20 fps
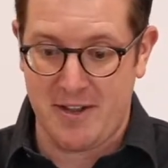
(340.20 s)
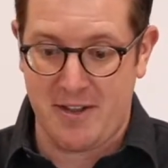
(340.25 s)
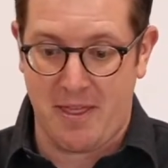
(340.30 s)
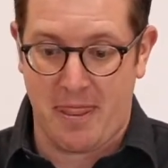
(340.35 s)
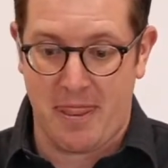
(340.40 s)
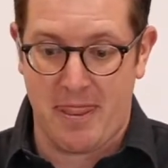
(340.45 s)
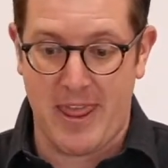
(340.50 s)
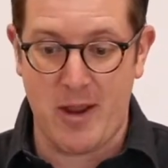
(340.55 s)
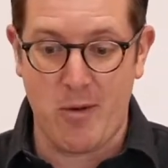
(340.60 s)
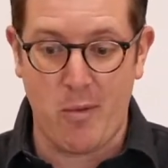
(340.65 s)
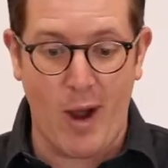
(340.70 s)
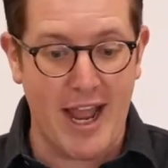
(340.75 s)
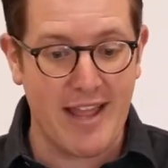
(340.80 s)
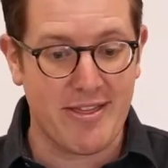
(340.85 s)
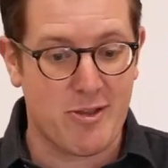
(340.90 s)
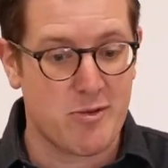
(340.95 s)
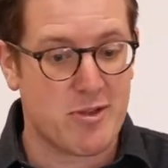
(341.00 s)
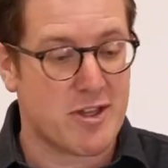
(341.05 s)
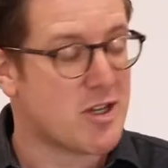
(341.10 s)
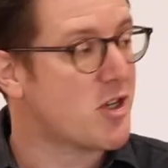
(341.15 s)
They wind
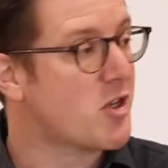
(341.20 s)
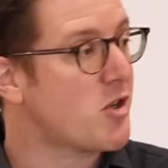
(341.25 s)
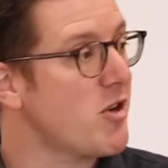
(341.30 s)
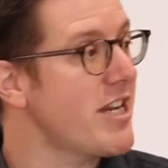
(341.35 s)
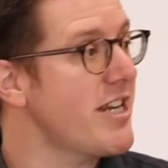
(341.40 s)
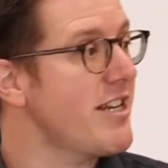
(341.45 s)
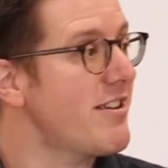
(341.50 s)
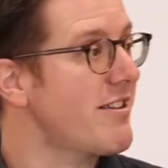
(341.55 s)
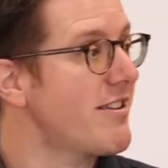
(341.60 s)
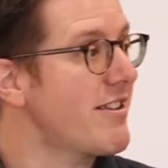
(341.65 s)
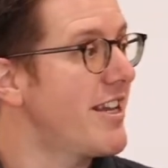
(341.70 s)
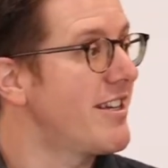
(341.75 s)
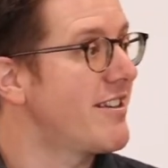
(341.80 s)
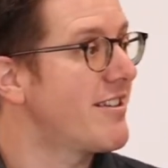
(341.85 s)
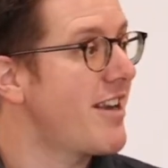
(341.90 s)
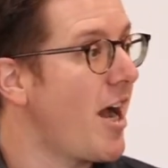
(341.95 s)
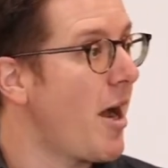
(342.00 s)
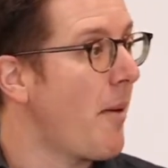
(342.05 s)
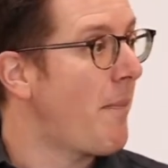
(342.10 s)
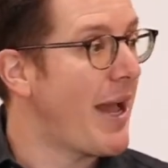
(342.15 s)
through the streets, they
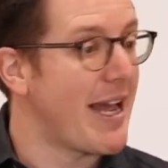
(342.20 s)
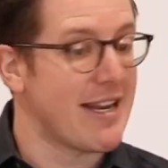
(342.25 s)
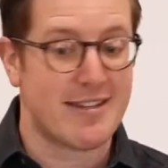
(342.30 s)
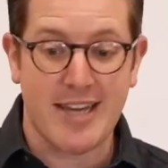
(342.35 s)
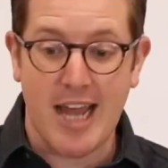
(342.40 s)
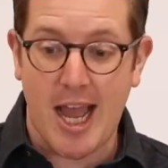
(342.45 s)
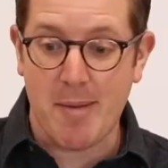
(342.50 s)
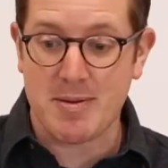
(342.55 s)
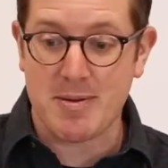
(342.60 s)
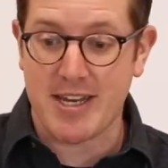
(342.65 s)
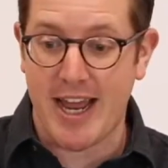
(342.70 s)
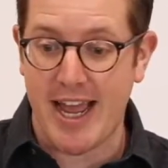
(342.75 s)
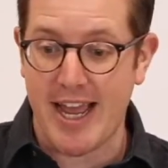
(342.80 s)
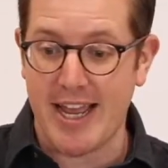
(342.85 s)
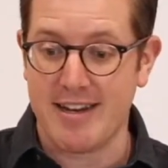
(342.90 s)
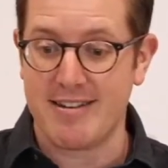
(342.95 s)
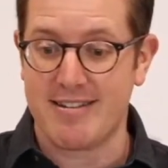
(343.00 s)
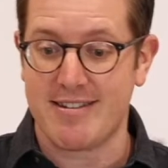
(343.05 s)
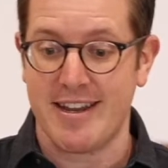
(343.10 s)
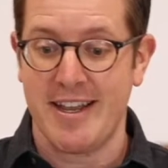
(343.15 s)
stop at stop
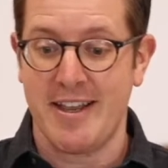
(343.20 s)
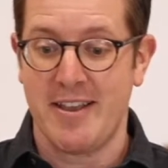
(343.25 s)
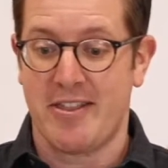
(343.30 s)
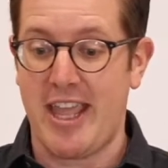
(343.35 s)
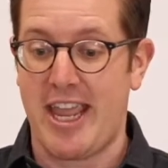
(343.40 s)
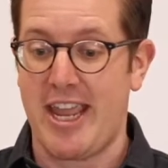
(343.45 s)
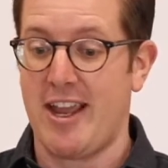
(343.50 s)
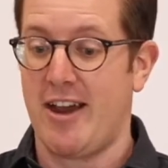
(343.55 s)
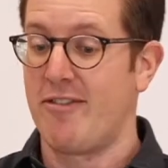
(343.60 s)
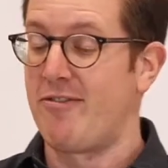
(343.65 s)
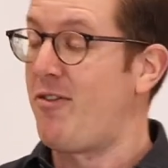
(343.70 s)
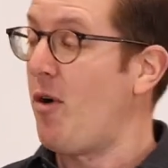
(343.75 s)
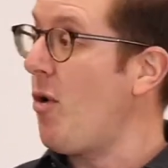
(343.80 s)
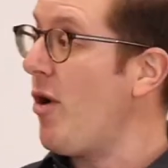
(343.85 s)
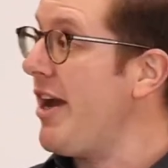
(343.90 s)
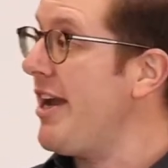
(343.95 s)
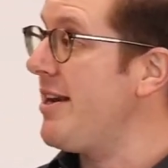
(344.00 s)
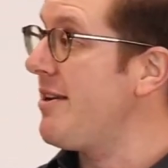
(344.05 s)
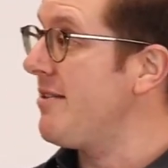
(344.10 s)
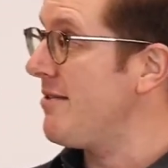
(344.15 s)
signs, they
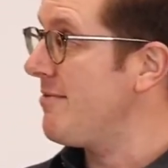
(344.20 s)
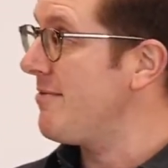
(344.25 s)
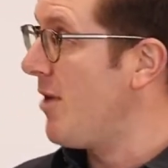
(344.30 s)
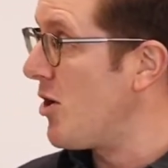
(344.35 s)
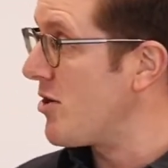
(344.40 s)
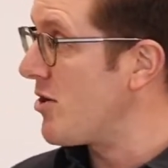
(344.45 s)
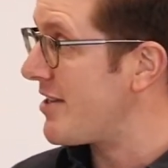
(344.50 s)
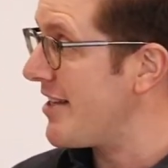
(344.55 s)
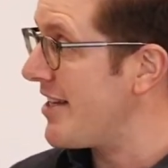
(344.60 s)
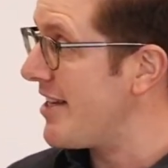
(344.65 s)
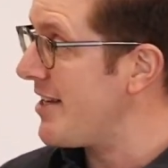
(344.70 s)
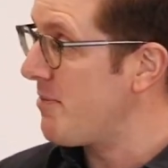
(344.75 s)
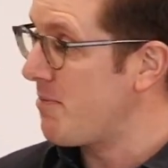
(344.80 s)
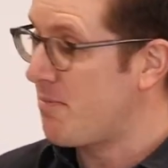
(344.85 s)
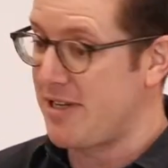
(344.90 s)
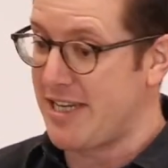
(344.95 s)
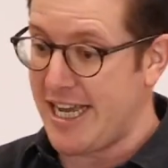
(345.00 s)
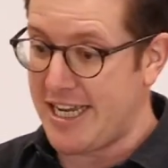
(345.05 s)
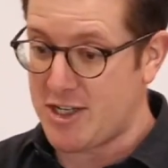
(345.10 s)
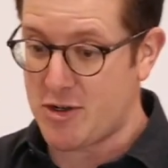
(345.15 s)
avoid mostly
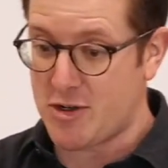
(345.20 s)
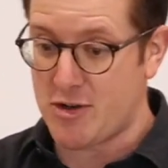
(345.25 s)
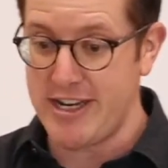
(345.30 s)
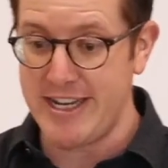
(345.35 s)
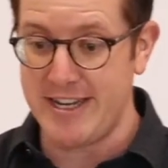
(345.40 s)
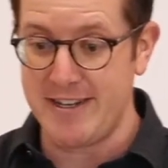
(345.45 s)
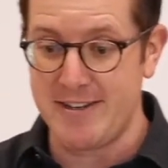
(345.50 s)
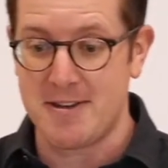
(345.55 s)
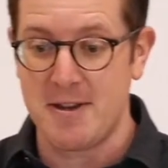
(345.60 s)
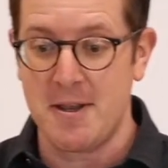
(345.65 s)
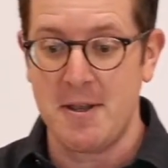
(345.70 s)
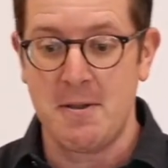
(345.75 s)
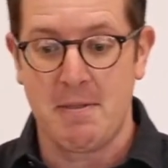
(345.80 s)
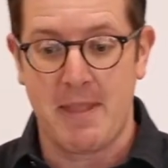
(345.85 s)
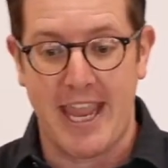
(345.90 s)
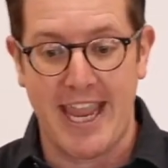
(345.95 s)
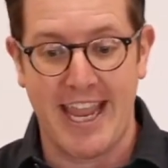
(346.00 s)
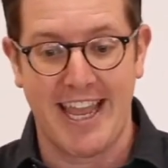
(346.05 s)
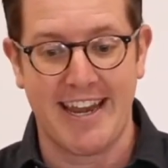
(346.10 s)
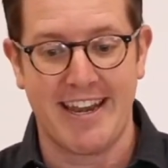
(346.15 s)
pedestrians,
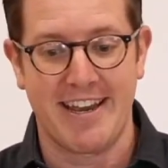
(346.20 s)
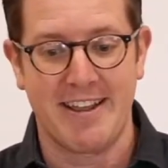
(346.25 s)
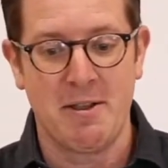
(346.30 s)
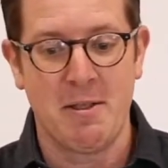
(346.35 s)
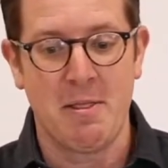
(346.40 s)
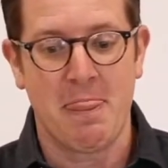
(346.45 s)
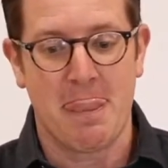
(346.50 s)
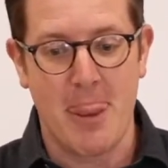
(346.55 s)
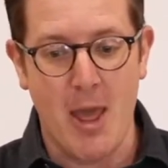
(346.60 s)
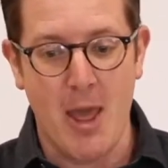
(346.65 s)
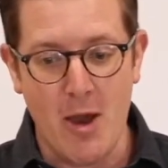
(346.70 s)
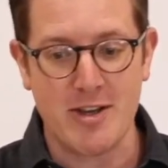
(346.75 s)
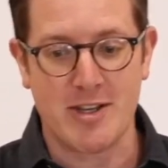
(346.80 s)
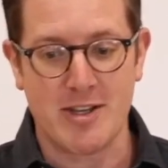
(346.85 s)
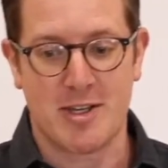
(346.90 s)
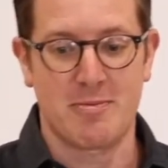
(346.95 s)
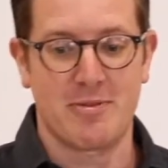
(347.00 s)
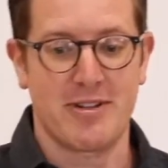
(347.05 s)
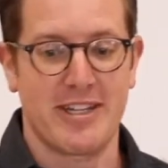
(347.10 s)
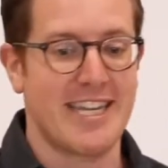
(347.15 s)
and
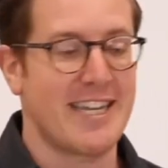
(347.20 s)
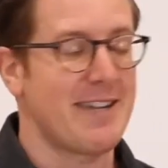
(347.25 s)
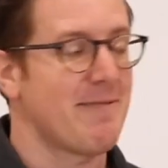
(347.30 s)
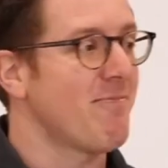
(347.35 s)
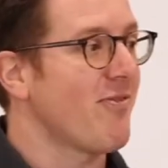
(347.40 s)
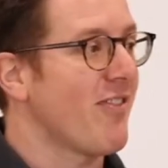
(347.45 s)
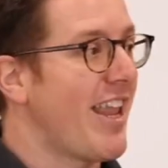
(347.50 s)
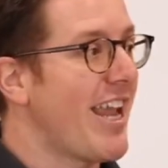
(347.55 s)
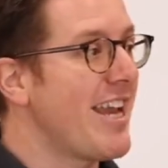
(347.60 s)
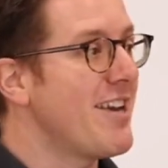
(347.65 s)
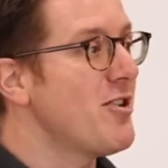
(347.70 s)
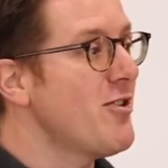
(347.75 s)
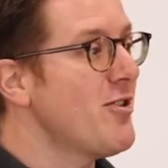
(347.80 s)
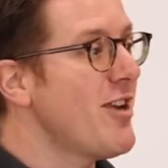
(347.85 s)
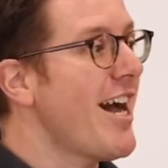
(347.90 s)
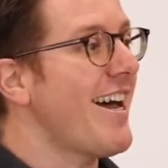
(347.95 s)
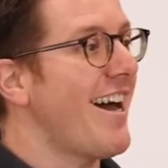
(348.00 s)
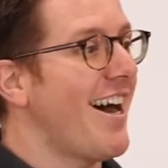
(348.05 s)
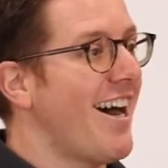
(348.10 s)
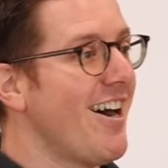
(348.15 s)
noticeably, they do
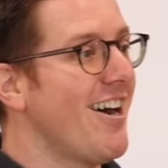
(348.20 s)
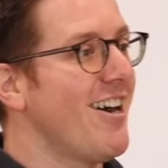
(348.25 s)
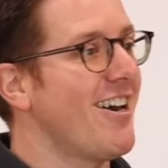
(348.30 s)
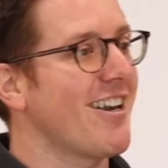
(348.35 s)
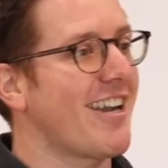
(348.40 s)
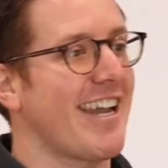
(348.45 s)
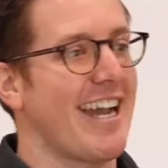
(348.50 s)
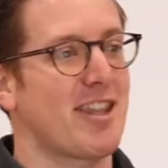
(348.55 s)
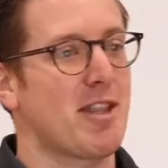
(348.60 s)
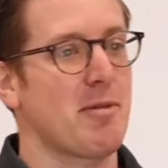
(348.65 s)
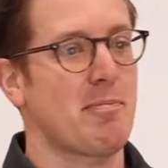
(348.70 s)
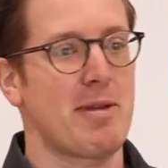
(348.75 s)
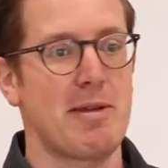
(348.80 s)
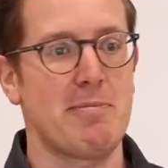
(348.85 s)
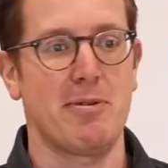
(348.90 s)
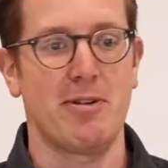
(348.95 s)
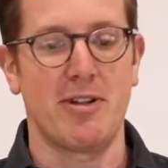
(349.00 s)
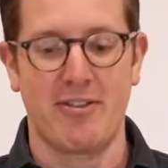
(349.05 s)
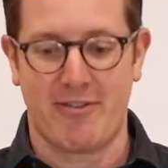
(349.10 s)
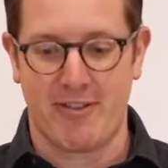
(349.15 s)
not honk at the
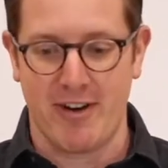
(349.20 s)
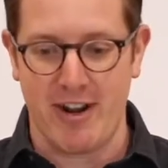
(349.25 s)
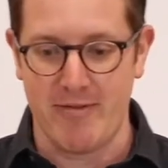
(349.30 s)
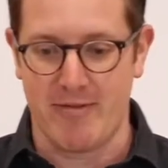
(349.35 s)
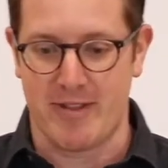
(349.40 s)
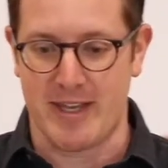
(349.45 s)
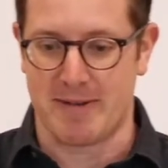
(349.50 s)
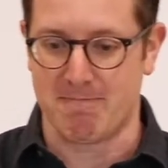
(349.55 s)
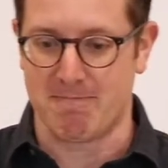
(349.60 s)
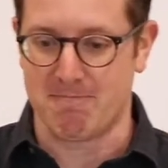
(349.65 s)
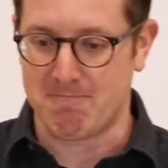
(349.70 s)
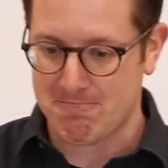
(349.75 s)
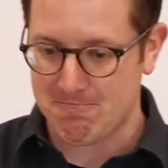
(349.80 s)
people in front of them.